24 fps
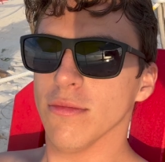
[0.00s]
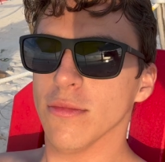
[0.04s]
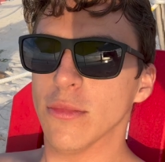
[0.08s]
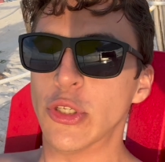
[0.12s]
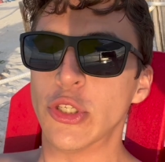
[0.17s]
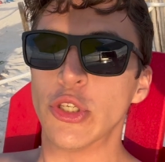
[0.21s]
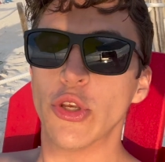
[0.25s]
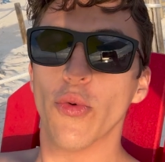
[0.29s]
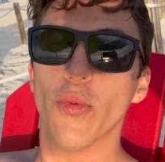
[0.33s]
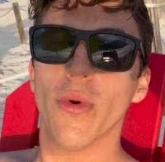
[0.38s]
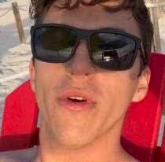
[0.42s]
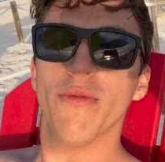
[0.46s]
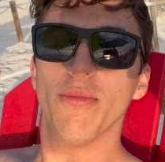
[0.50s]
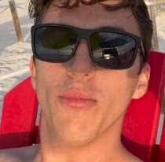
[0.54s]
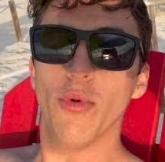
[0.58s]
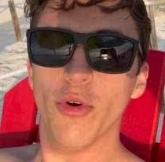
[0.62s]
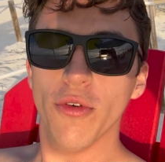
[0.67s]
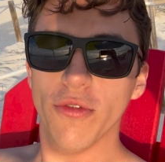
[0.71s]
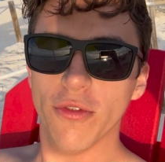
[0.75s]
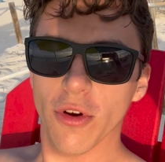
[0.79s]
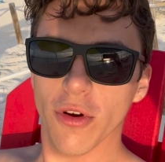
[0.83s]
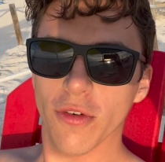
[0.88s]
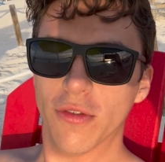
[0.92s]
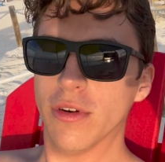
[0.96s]
So we've
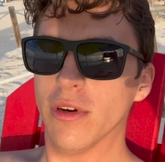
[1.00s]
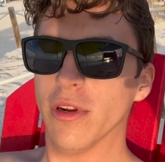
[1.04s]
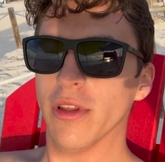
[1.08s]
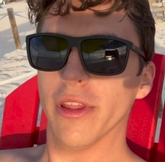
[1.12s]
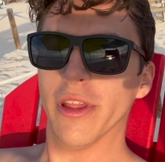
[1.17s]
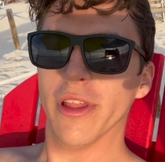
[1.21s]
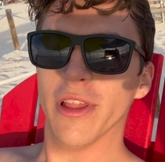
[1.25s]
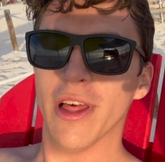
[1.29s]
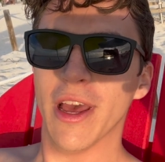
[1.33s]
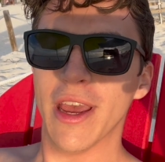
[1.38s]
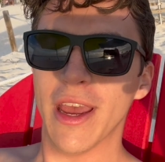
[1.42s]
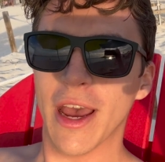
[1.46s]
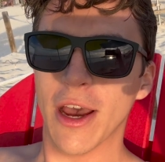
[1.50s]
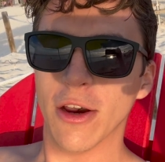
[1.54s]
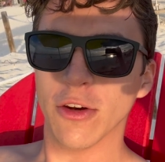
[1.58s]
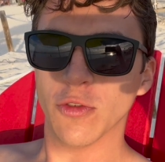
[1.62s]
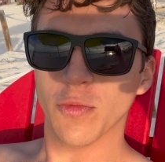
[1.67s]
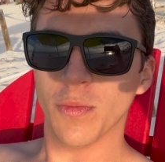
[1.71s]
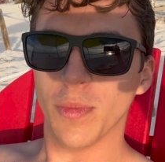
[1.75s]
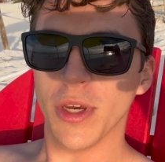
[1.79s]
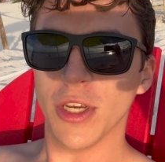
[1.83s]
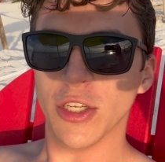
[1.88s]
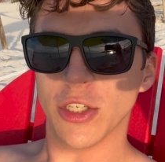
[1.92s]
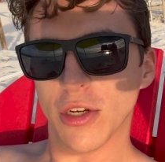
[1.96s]
moved over to the Lighthouse
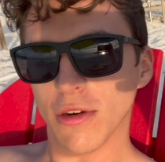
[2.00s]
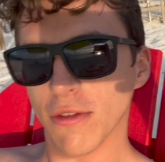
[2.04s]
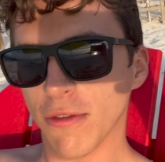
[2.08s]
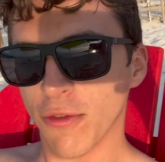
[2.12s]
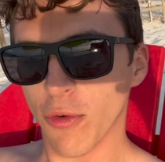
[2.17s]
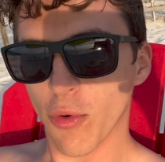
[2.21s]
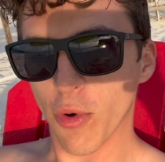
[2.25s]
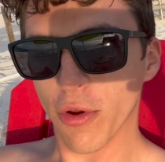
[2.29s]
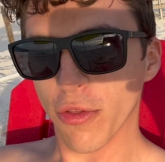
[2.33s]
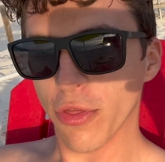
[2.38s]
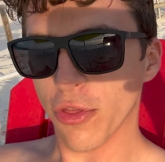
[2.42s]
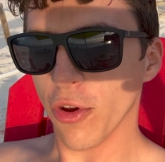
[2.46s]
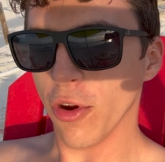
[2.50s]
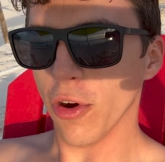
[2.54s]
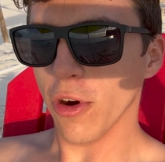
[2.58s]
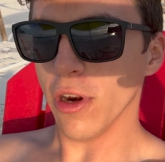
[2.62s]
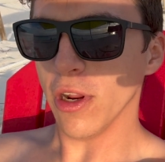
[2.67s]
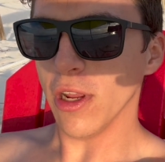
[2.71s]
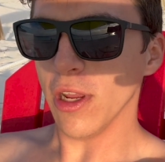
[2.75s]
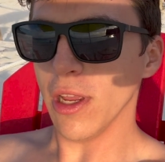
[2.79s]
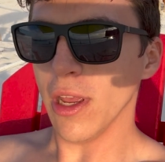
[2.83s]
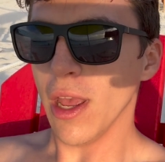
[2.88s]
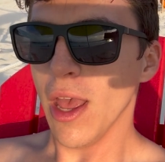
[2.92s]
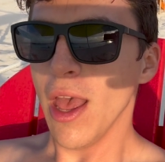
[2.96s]
Beach at
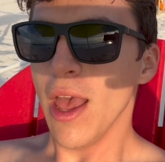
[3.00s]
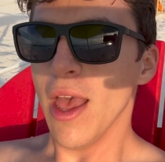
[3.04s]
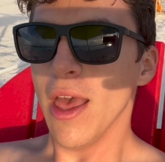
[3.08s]
4:30.